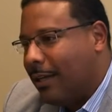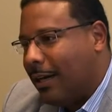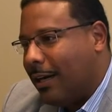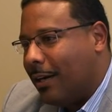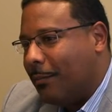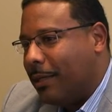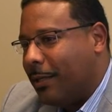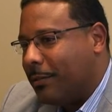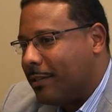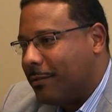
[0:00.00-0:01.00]
um,
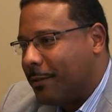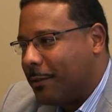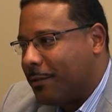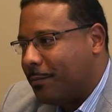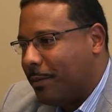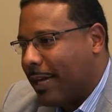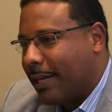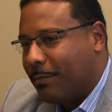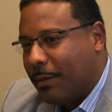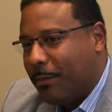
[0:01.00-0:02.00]
he was the first
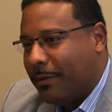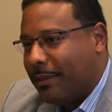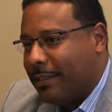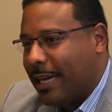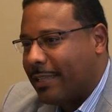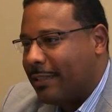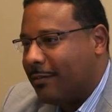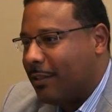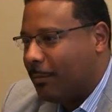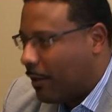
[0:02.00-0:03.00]
black member of the
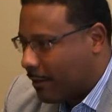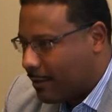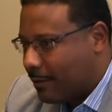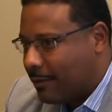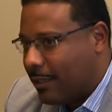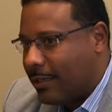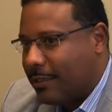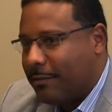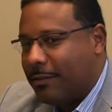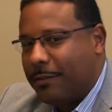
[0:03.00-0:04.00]
Jacksonville Bar Association.
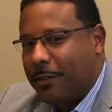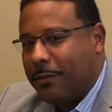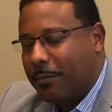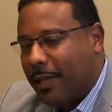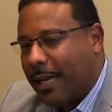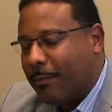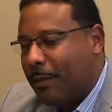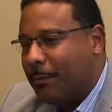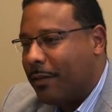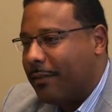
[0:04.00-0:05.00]
He was the first black
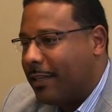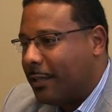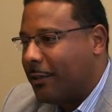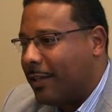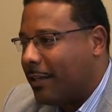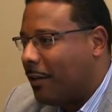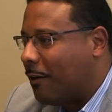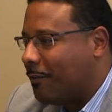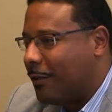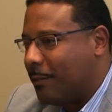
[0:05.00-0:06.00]
member of an integrated
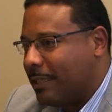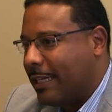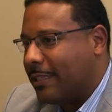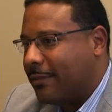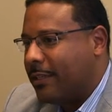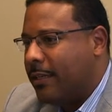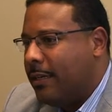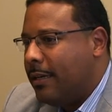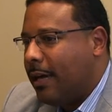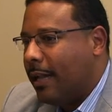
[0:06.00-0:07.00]
law firm in Jacksonville.
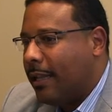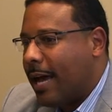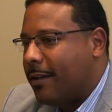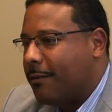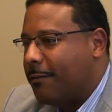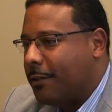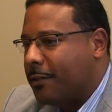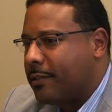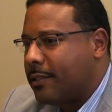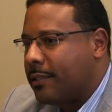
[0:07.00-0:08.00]
A lot of
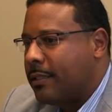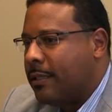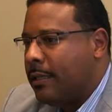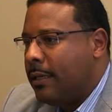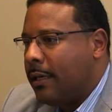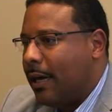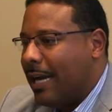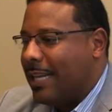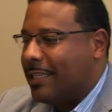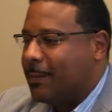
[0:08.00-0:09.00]
firsts uh,
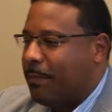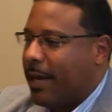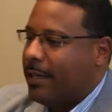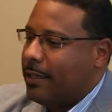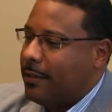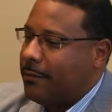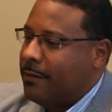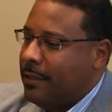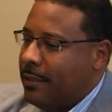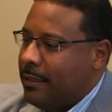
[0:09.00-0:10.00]
in spite
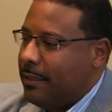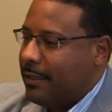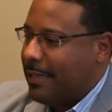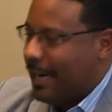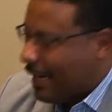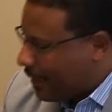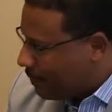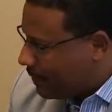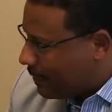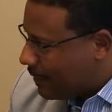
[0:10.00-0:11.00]
of the
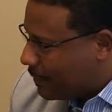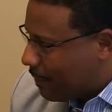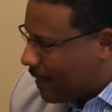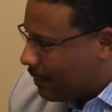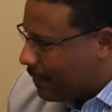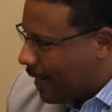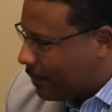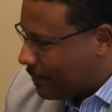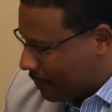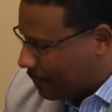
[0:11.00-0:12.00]
times, mm-hmm. in spite of the
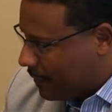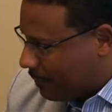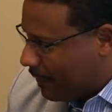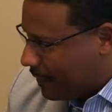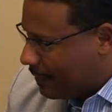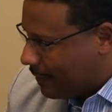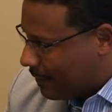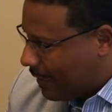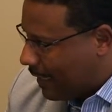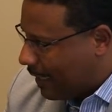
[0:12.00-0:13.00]
obstacles he faced at the
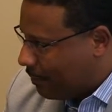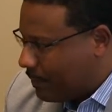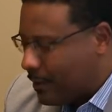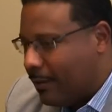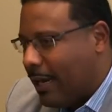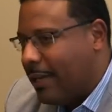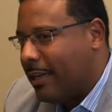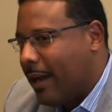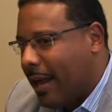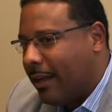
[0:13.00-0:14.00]
time. So, mm-hmm. you
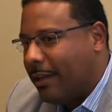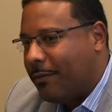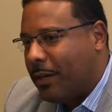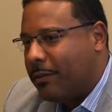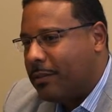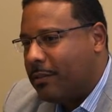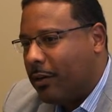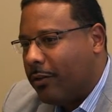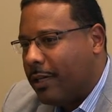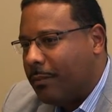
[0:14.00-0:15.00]
know, Al, I've always
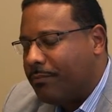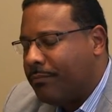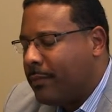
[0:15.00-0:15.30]
grown up